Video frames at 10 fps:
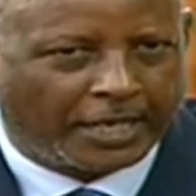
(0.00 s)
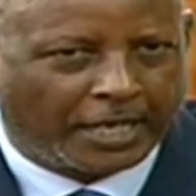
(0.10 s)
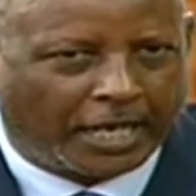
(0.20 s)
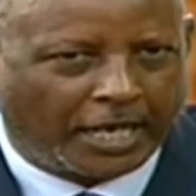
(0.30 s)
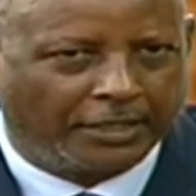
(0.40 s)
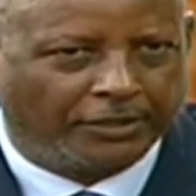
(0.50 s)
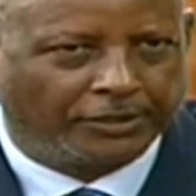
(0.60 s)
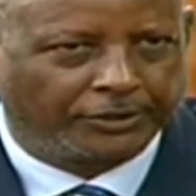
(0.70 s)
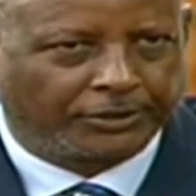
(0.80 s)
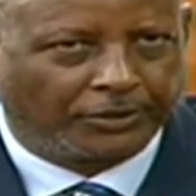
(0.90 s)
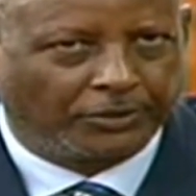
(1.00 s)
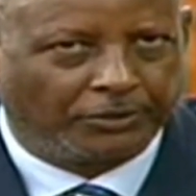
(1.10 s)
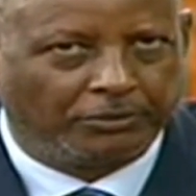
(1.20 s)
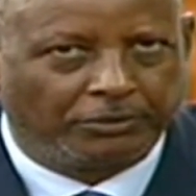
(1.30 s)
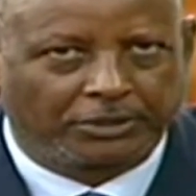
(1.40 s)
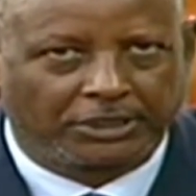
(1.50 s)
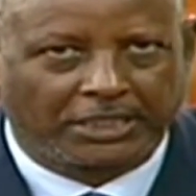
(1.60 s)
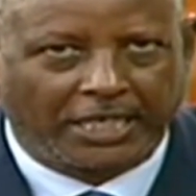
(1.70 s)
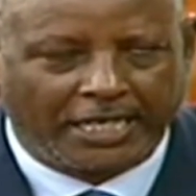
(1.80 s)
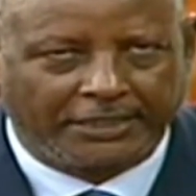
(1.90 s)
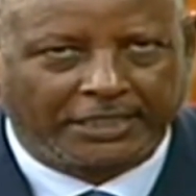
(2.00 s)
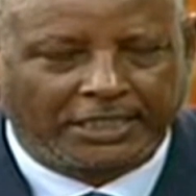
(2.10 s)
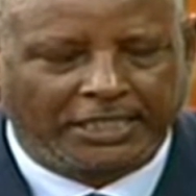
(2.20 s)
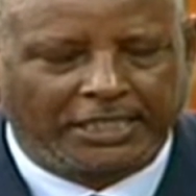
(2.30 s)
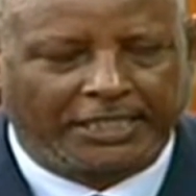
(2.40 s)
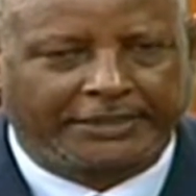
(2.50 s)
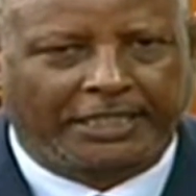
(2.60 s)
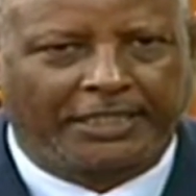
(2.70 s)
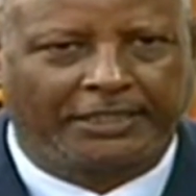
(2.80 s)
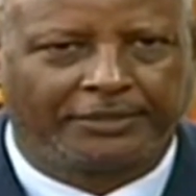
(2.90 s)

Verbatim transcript: and also slightly later,